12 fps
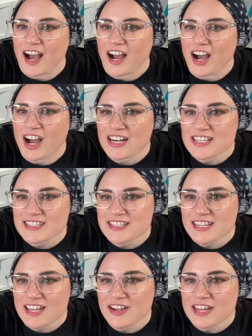Honestly,
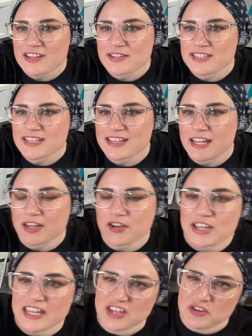okay, you're saying like you
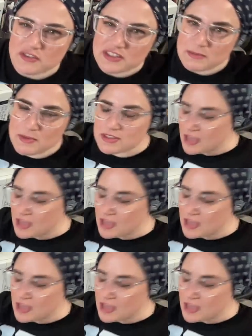get UFC muscle.